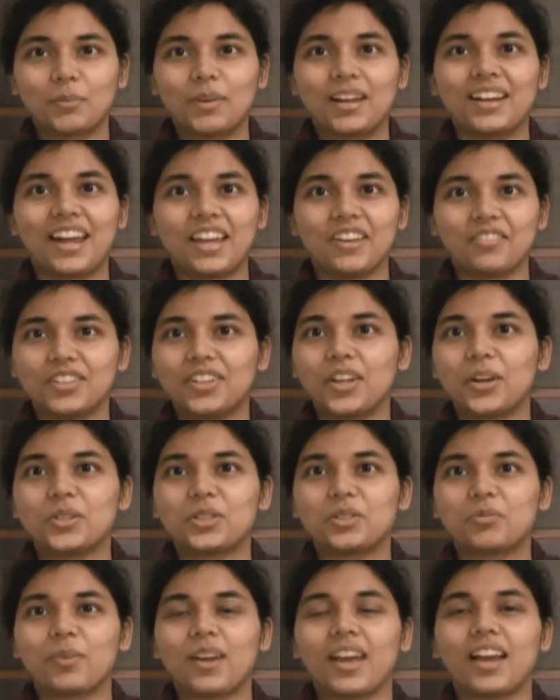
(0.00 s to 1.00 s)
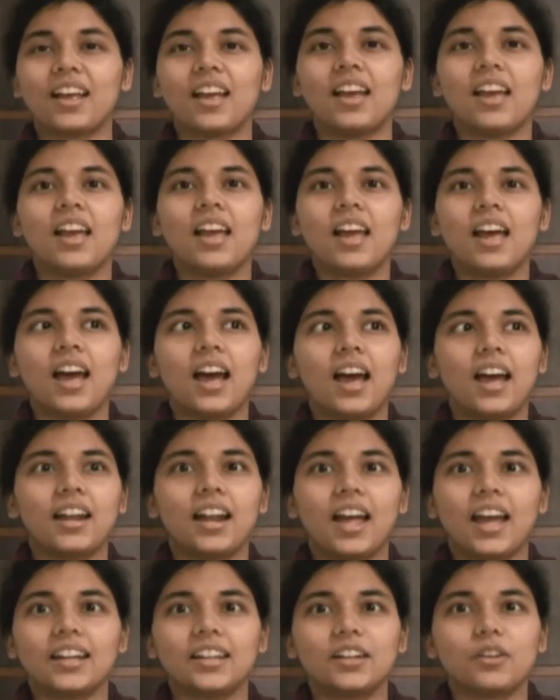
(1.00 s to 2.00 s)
I, and now I can see everything without